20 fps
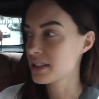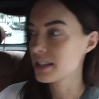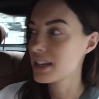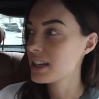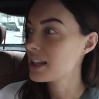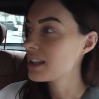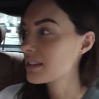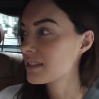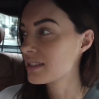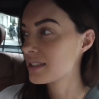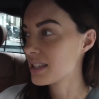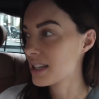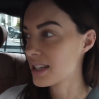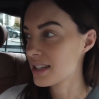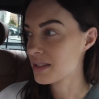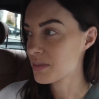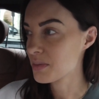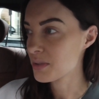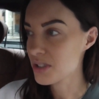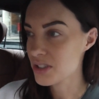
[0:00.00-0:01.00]
and the
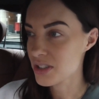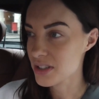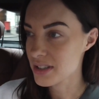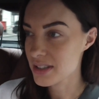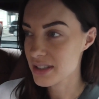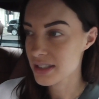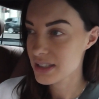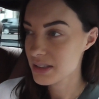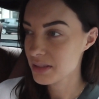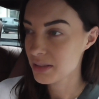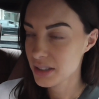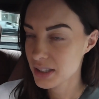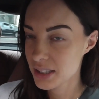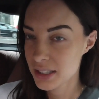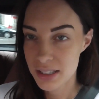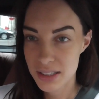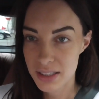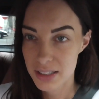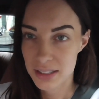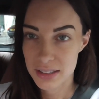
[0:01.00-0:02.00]
anaesthetists was
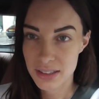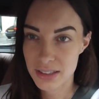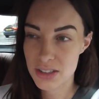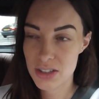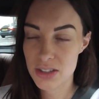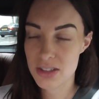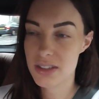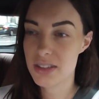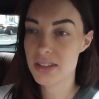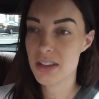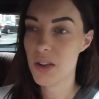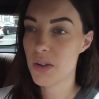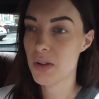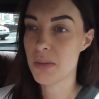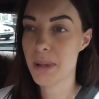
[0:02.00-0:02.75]
just so